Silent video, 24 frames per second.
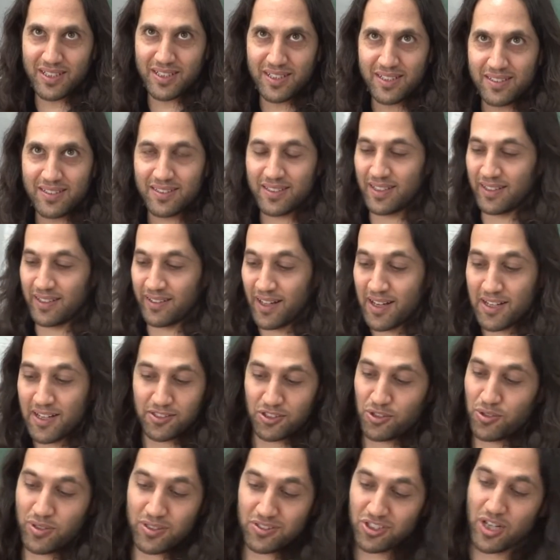Right? So
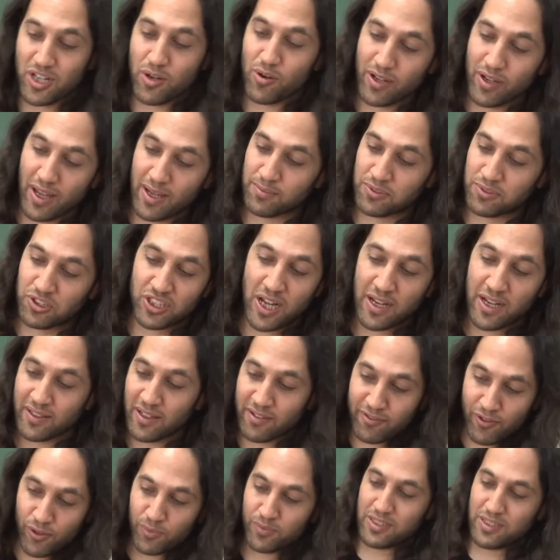you can say, okay, I'm starting
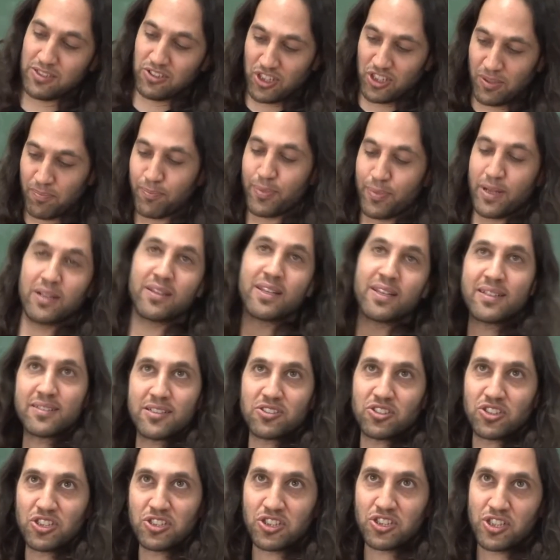from this. I'm building the
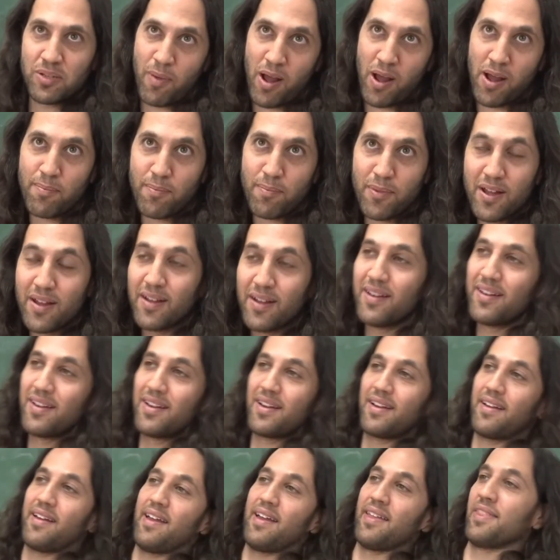system up.
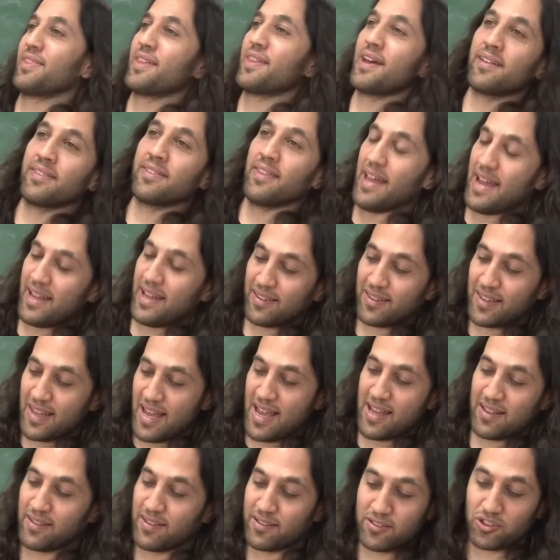And then at the
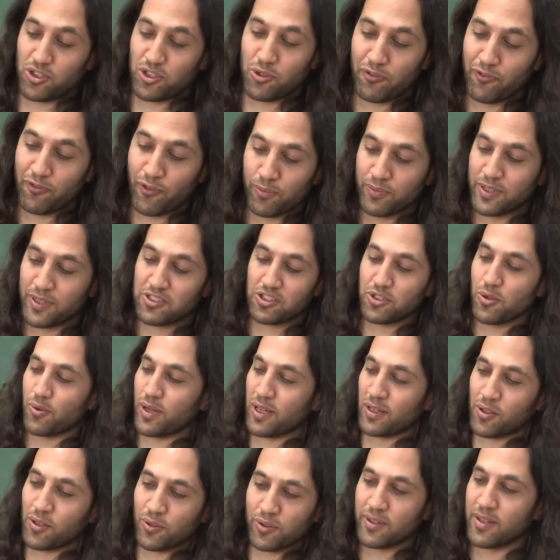end, so from this you can
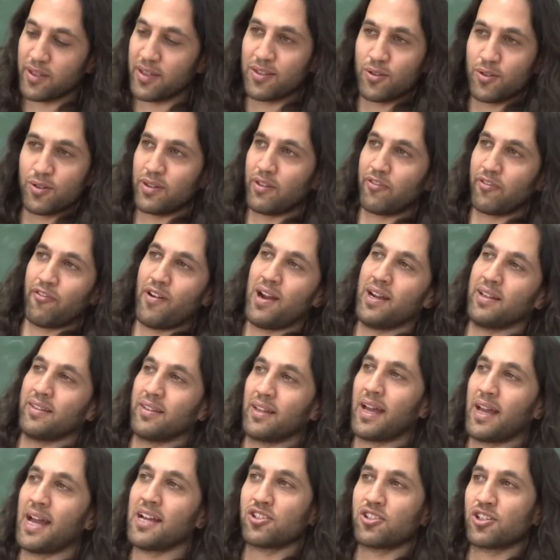continue and define the
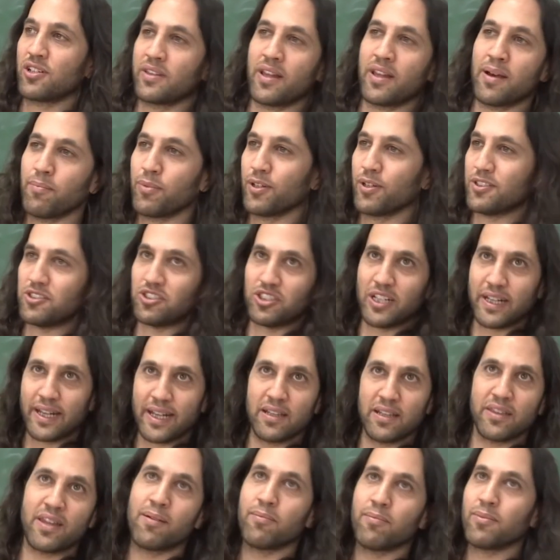rational numbers, the real
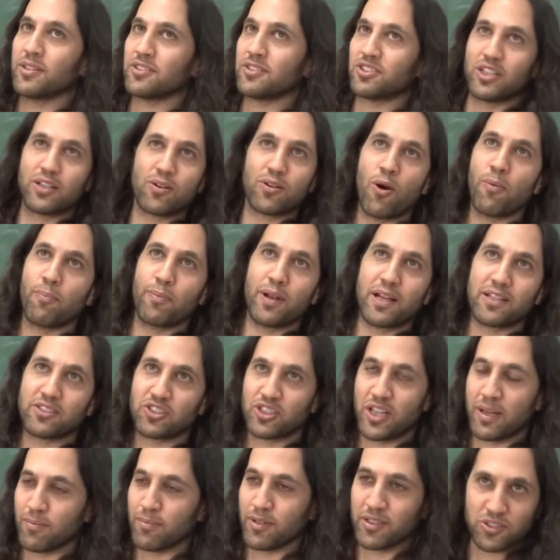numbers, the complex
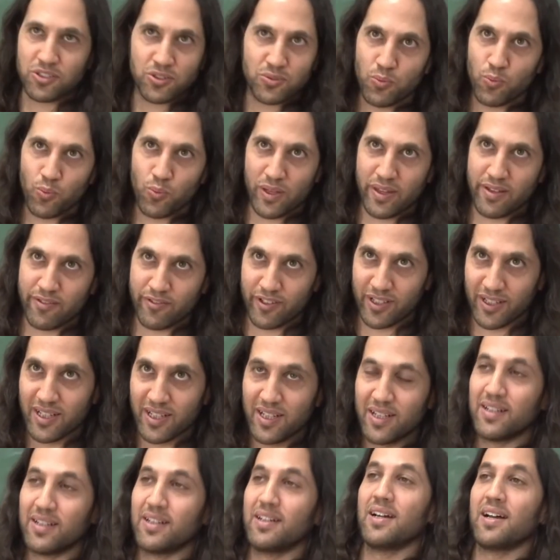numbers, whatever.
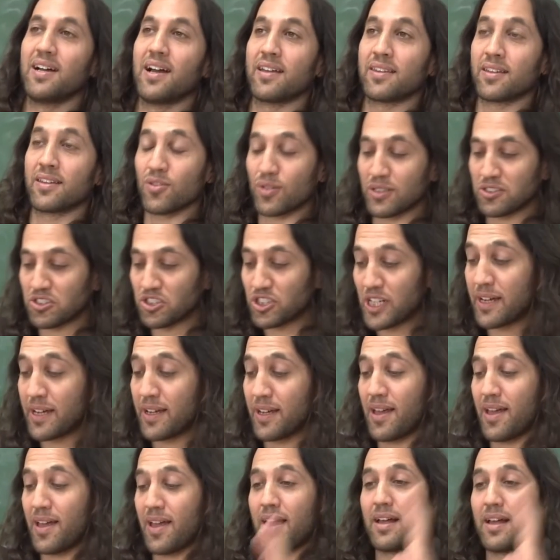And then you can say,
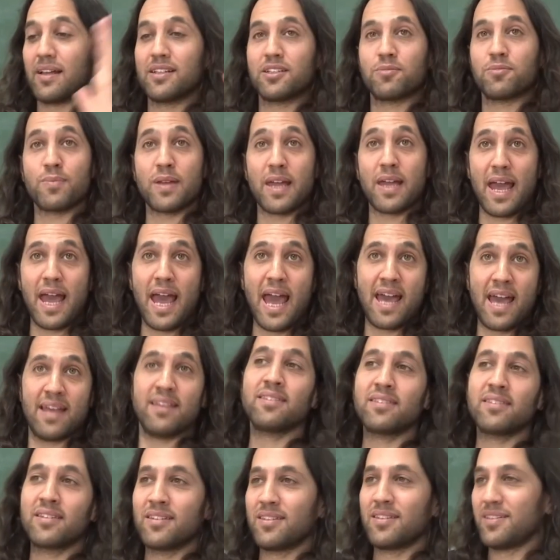let me
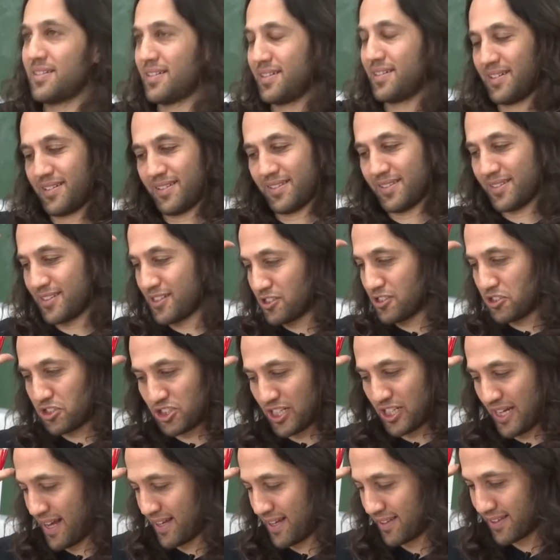end this
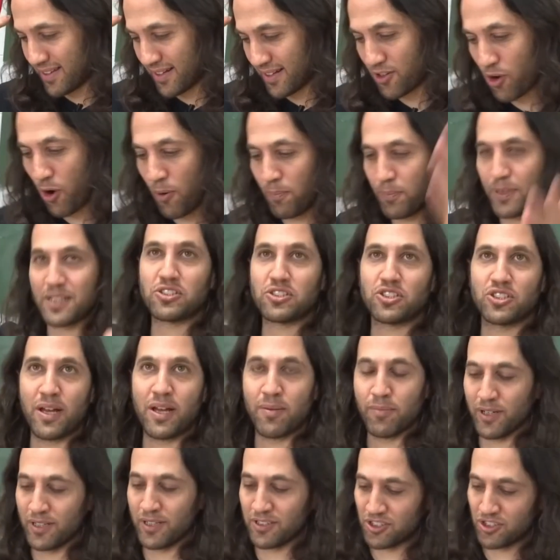at the complex
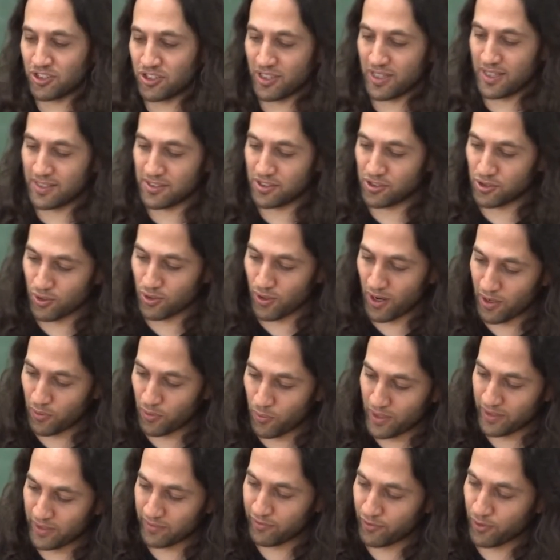numbers, right? So I
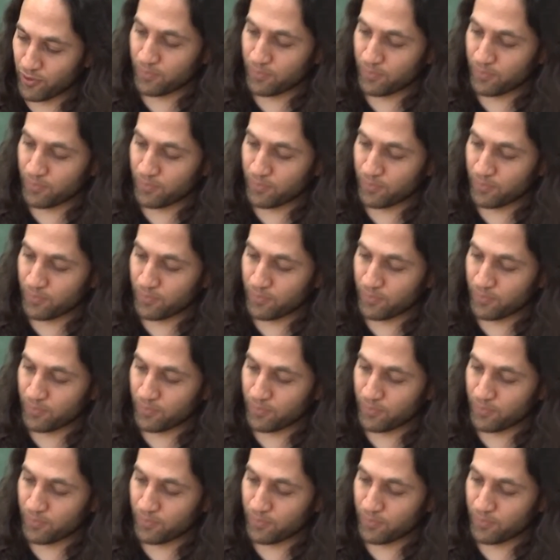went from